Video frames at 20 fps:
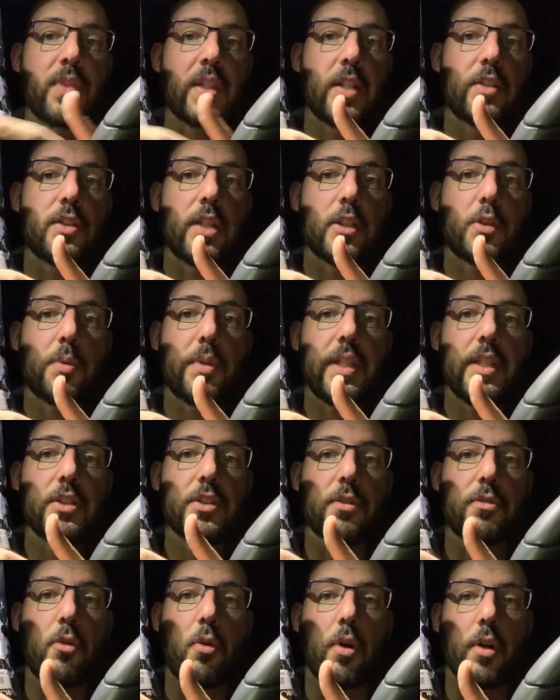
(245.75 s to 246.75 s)
So that's what these
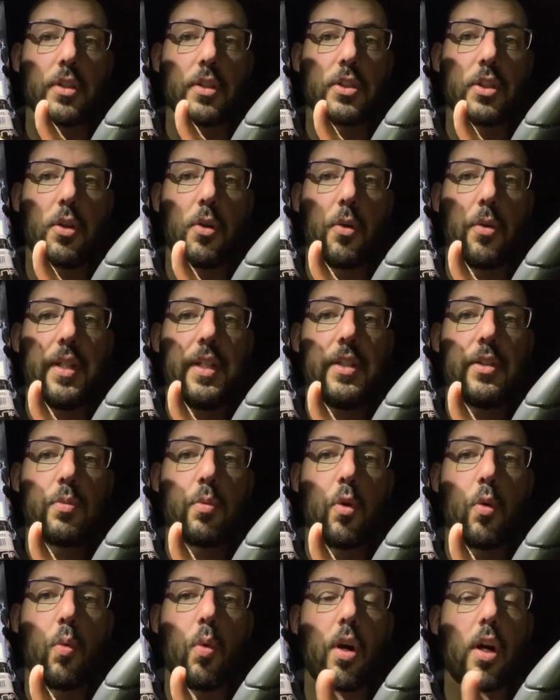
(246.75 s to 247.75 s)
are for. So these
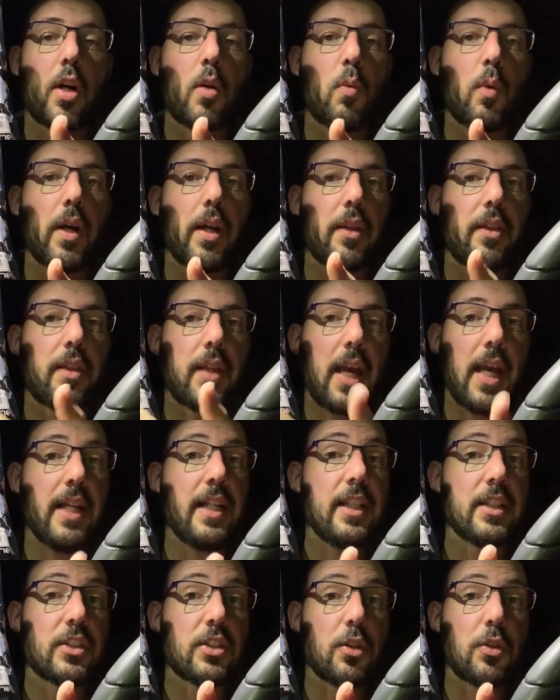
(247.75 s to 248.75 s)
will work with
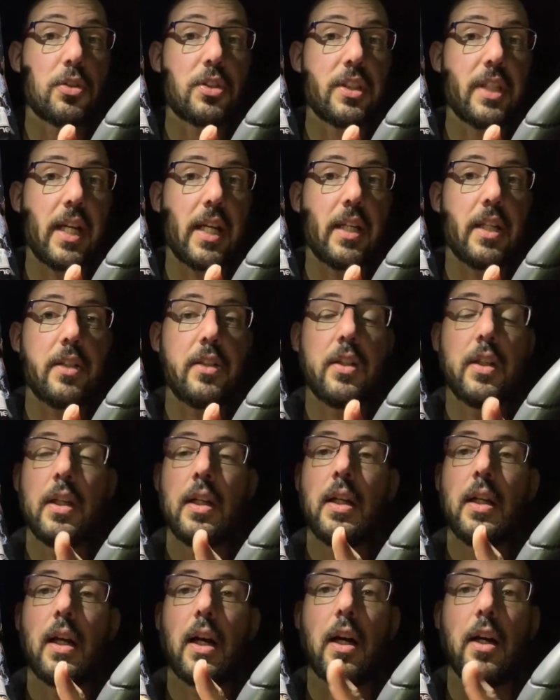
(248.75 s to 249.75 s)
any associated
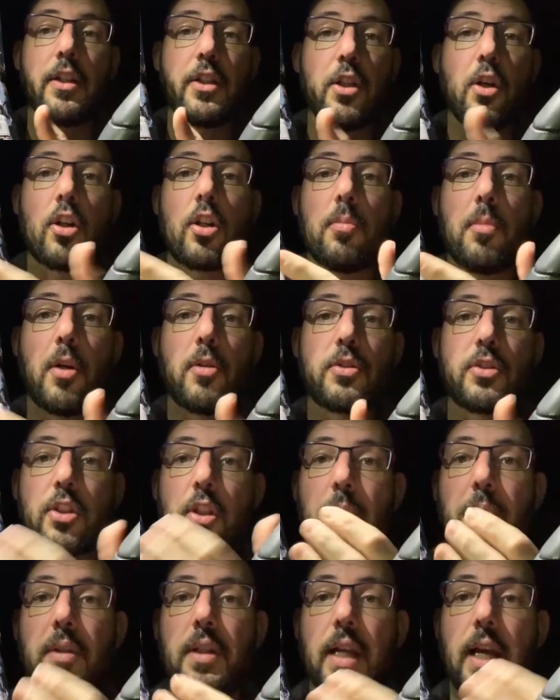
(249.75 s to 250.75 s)
Yokomo,
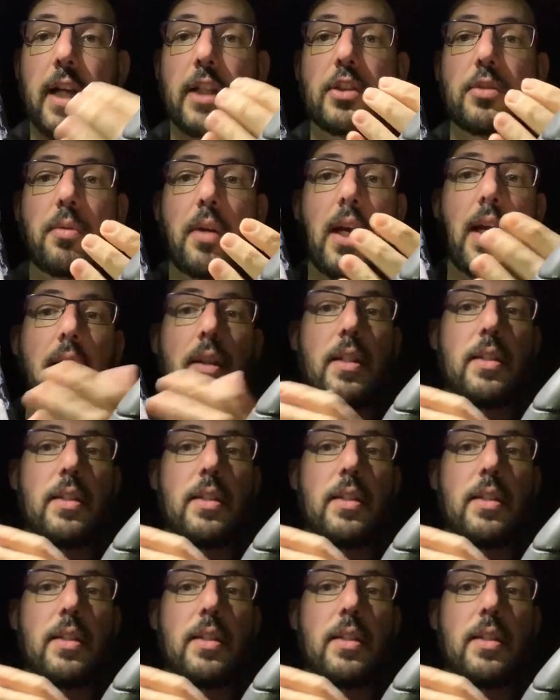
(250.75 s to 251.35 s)
Serpent, X-Ray.